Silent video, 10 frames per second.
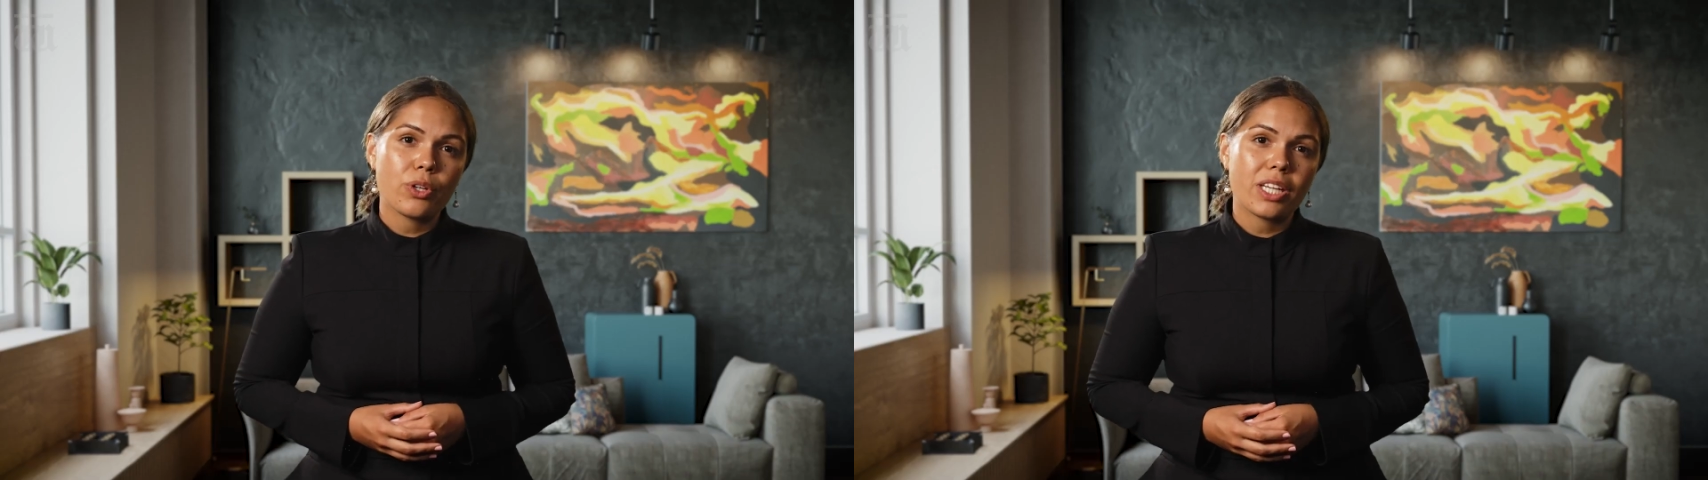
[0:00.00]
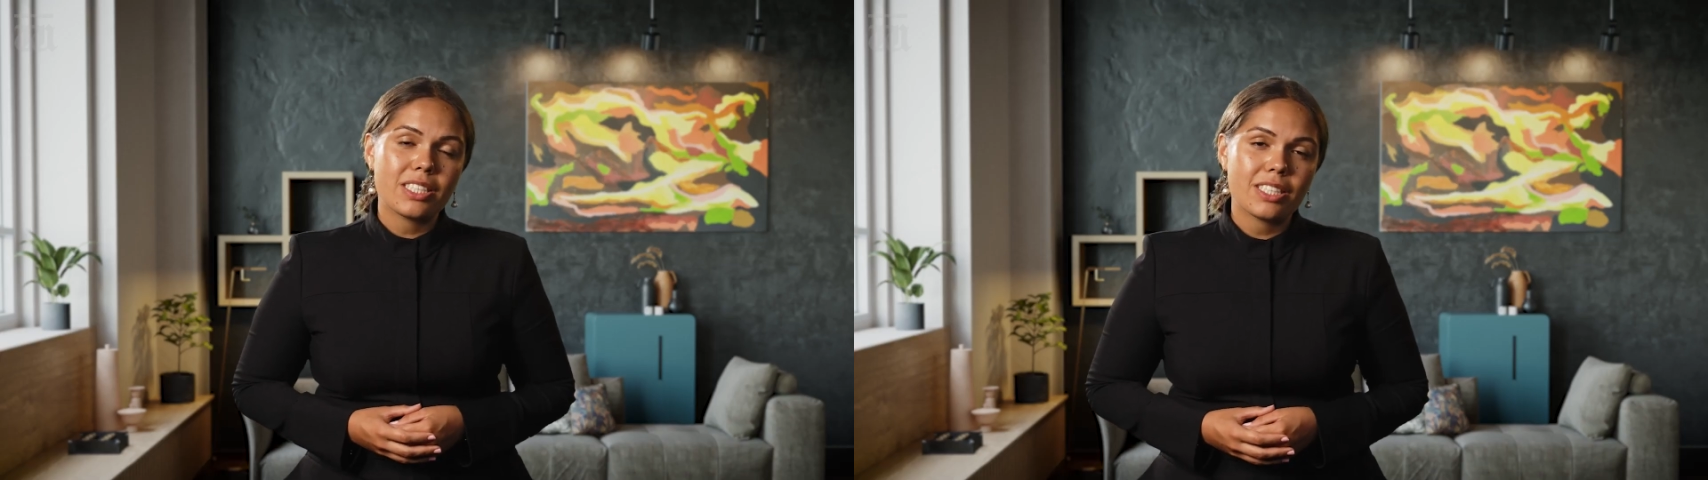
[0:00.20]

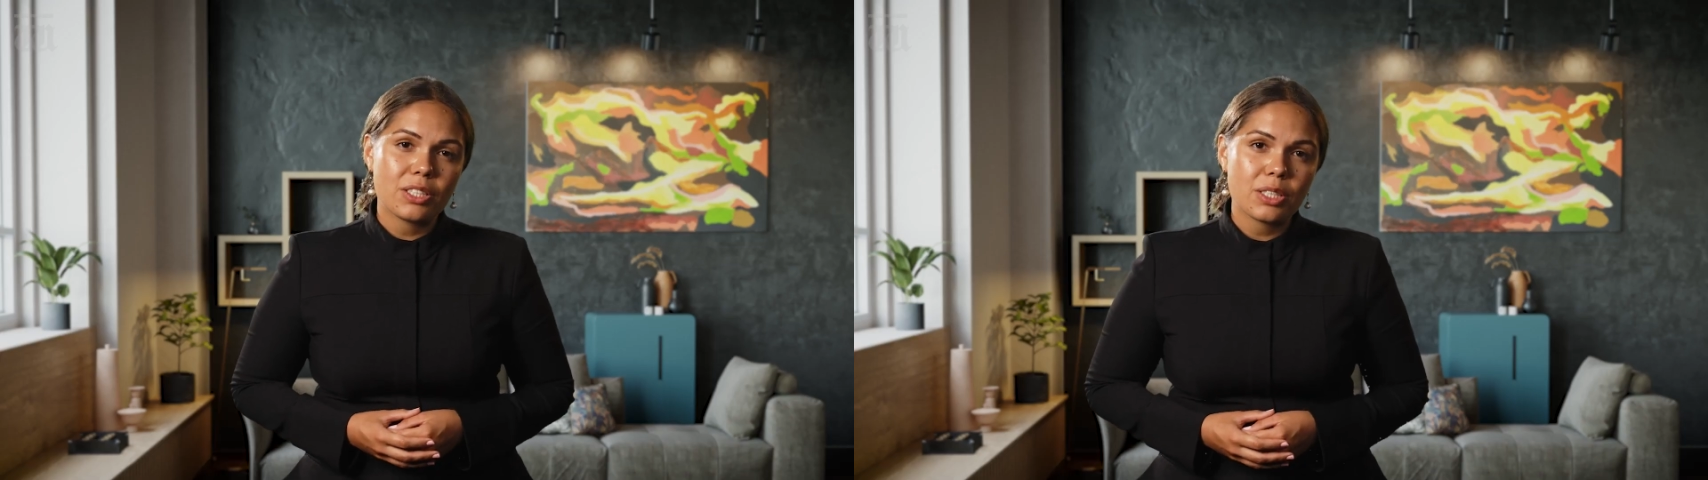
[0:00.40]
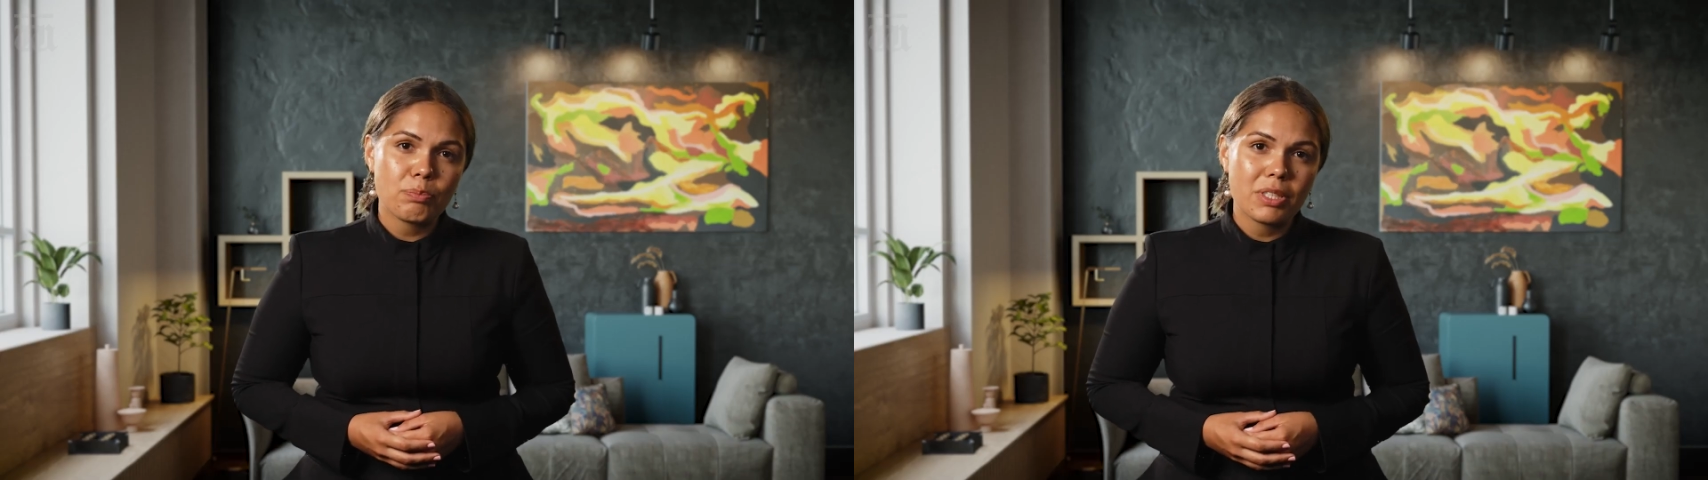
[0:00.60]

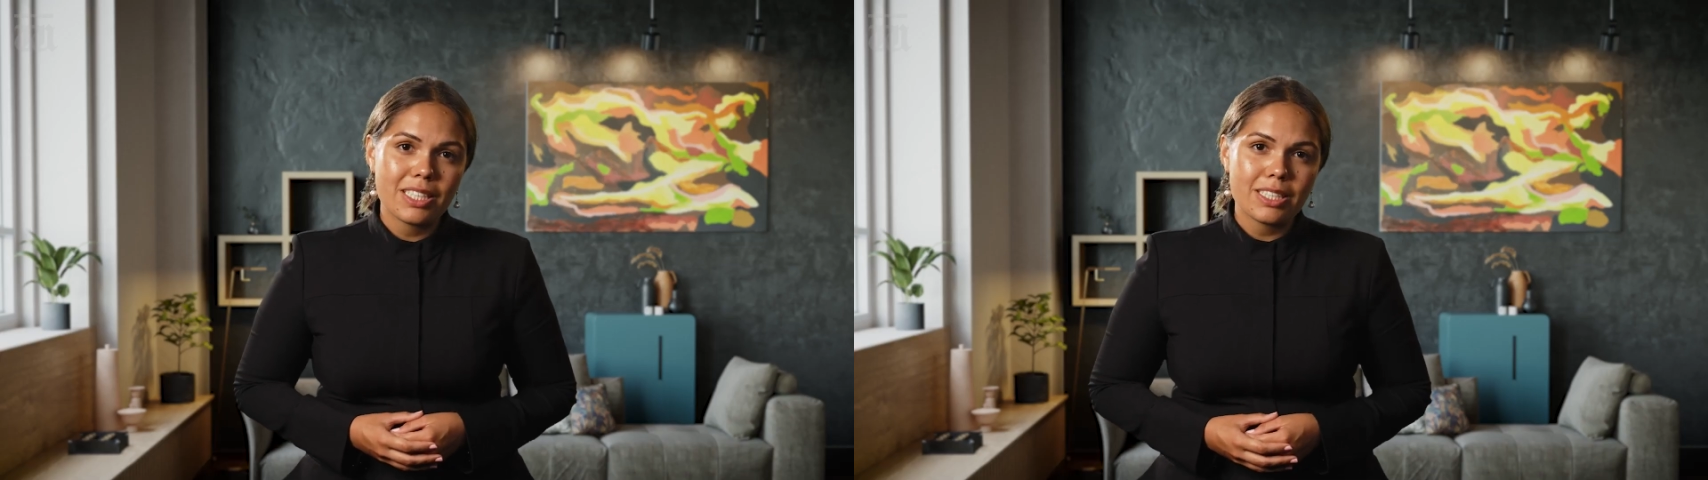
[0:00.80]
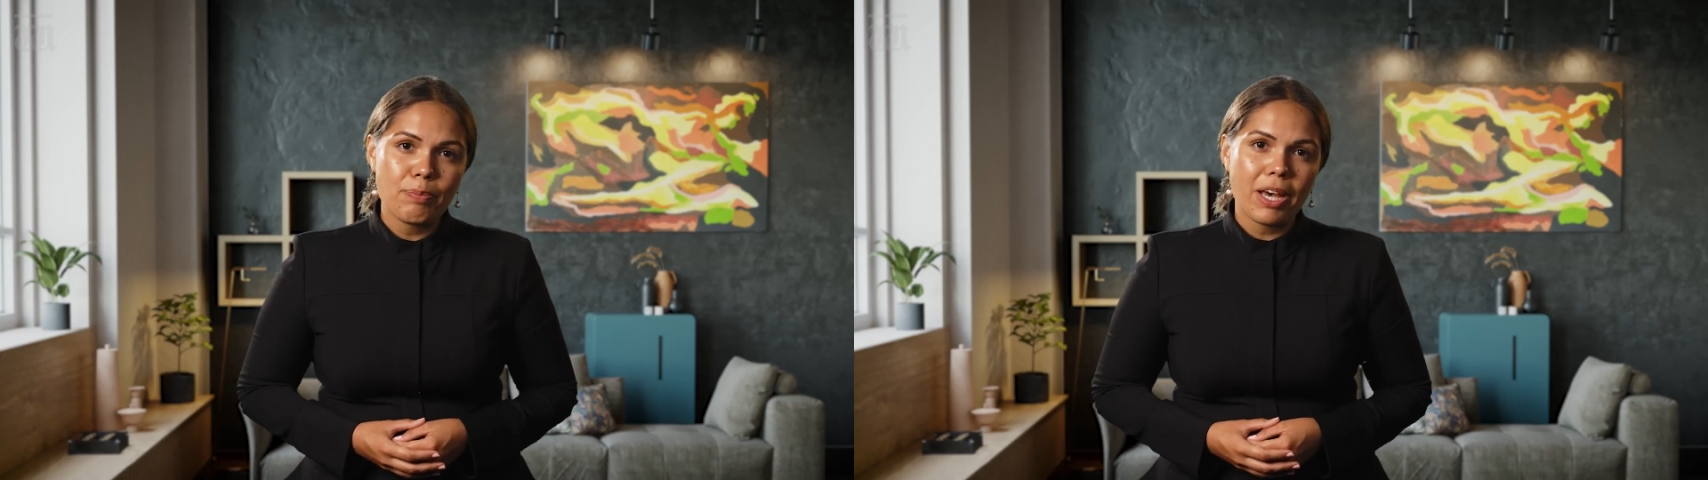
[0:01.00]
Indigenous
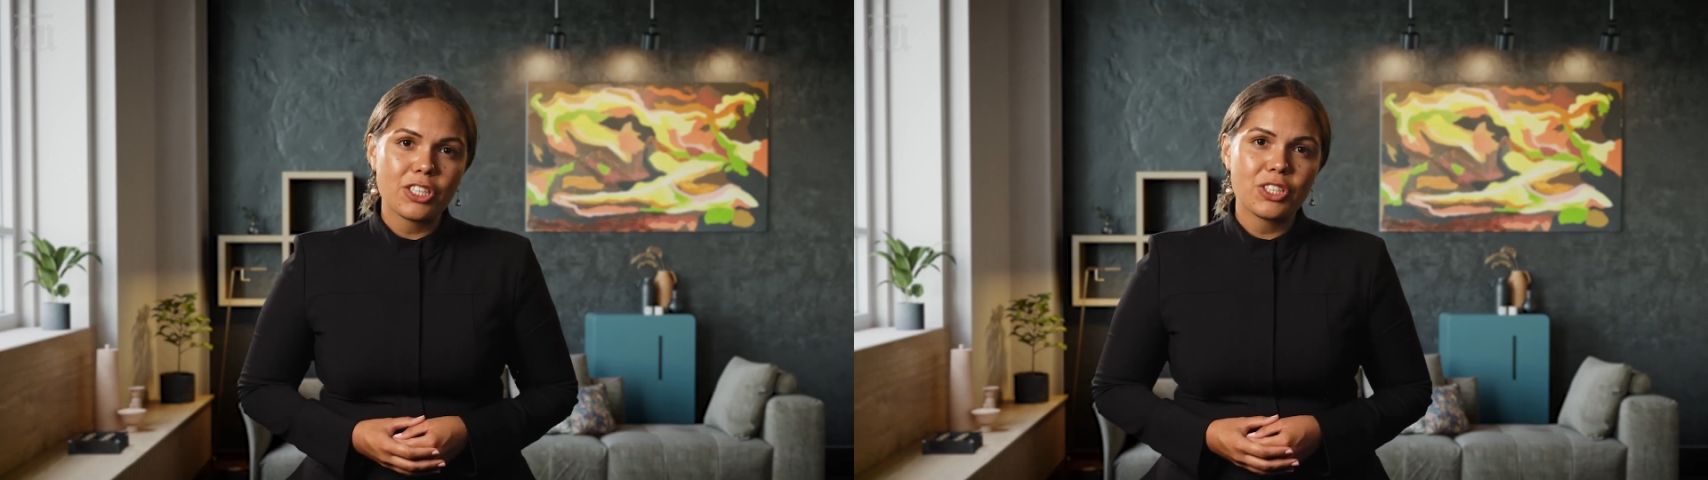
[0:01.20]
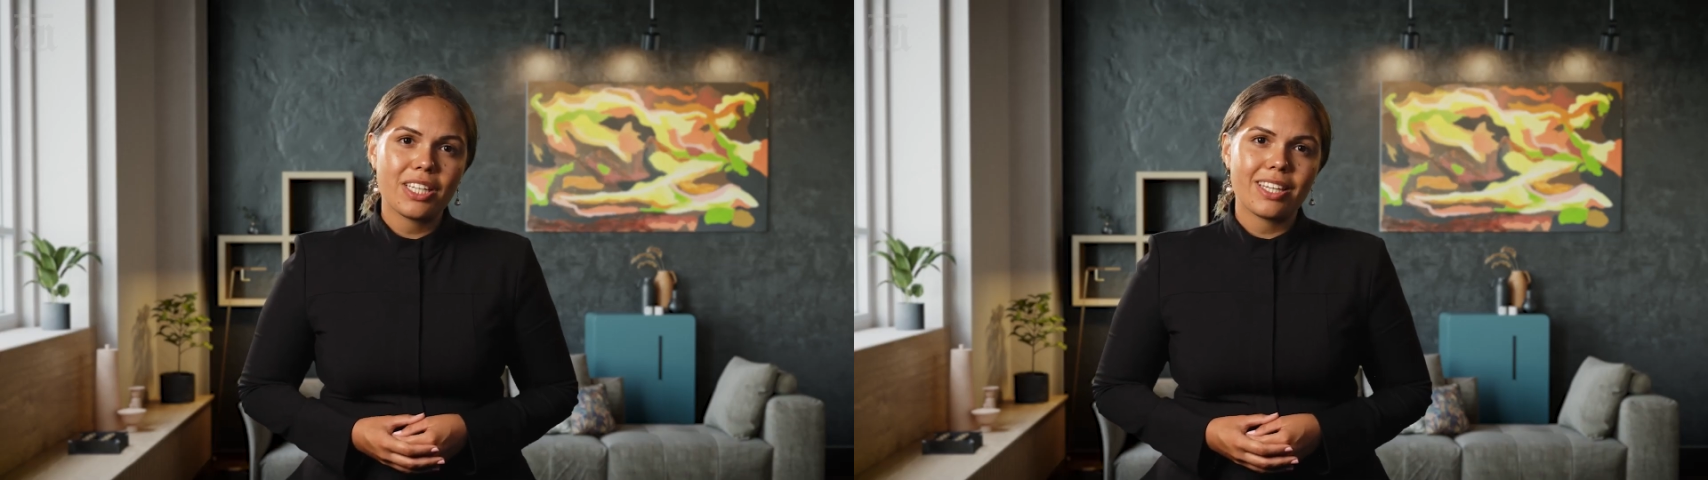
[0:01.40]

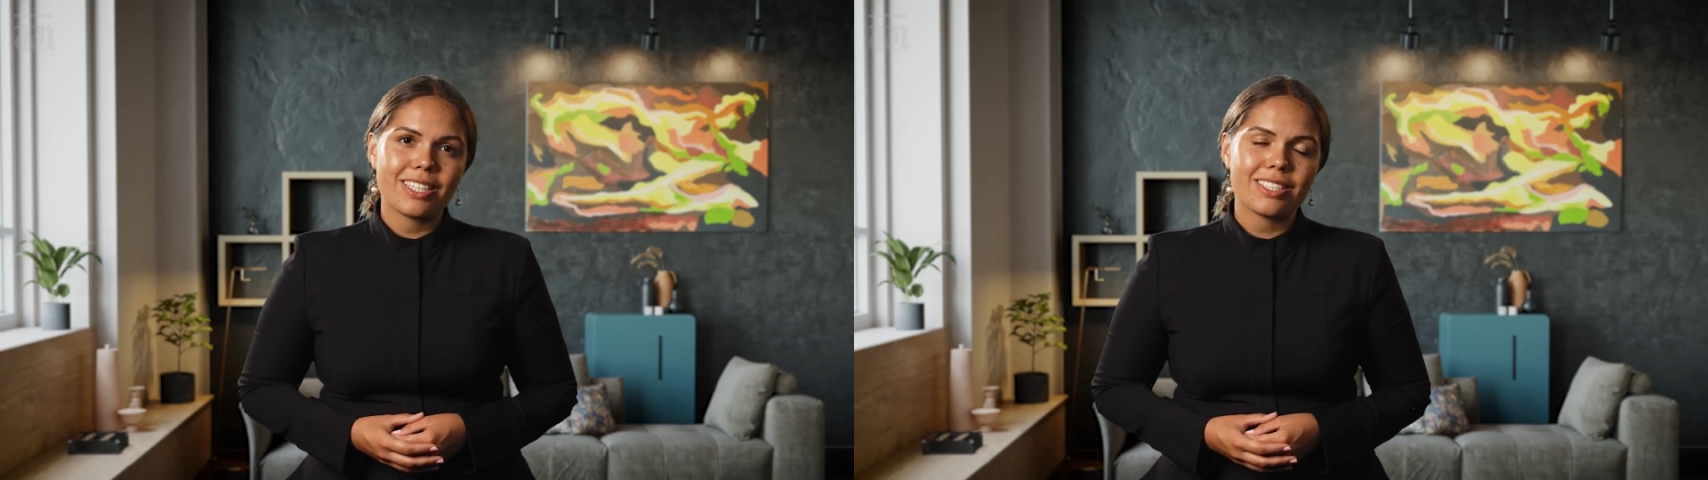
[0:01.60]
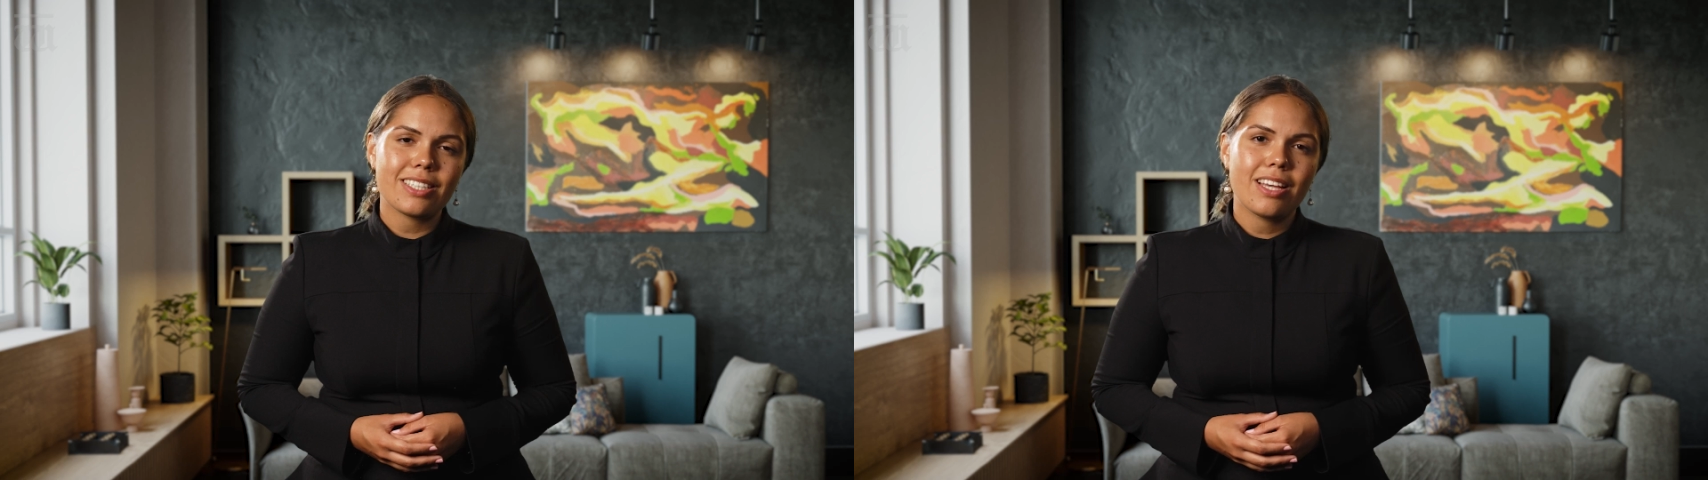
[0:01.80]
participation in
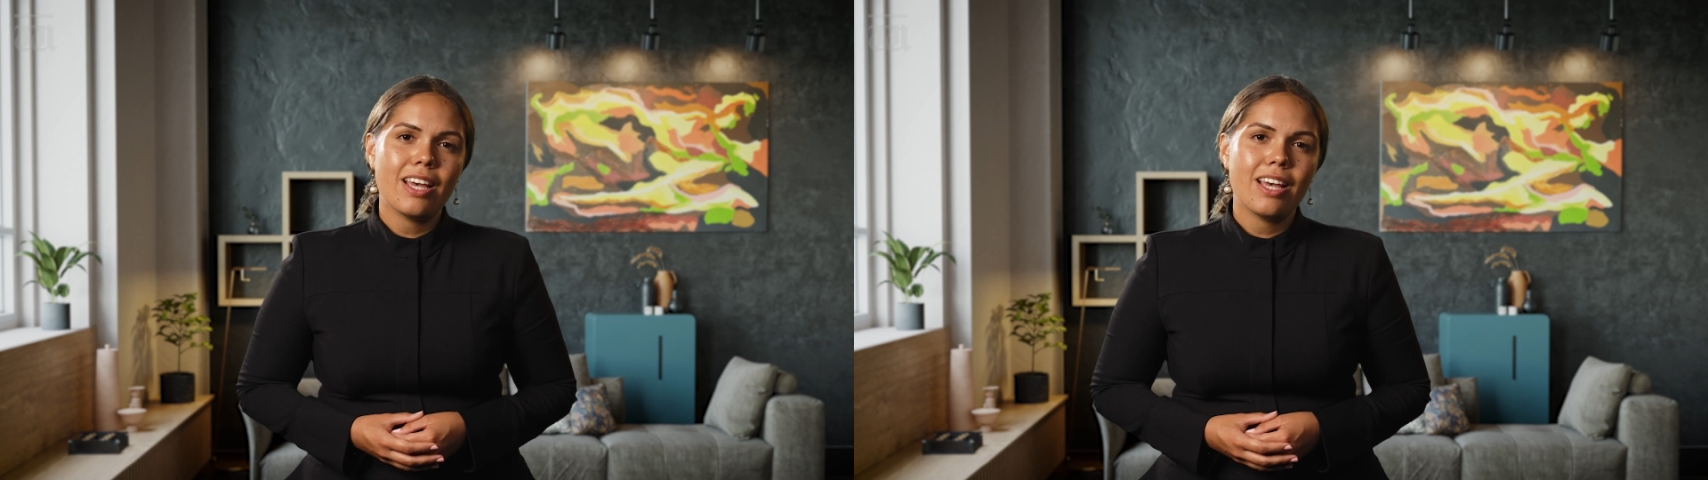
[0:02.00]
this,